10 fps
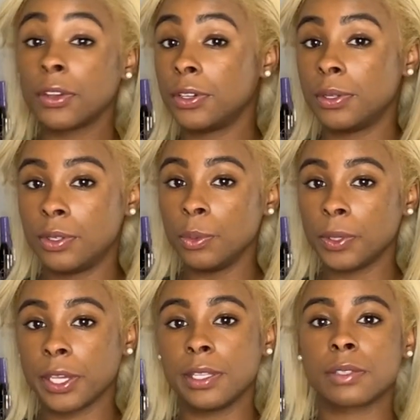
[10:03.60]
the
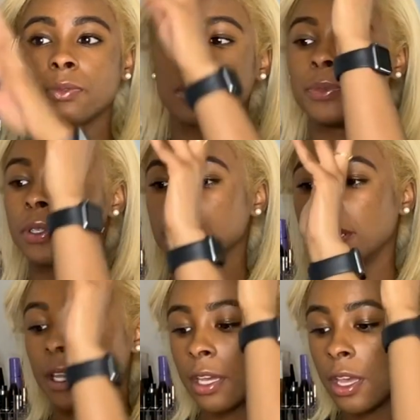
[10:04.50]
duplicates from your
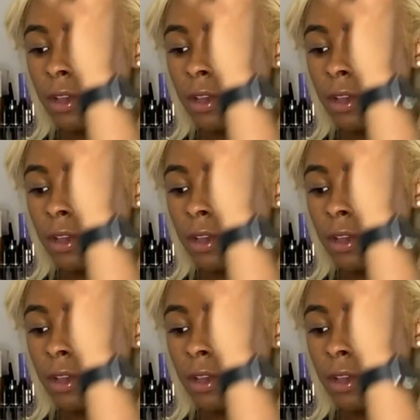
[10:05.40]
like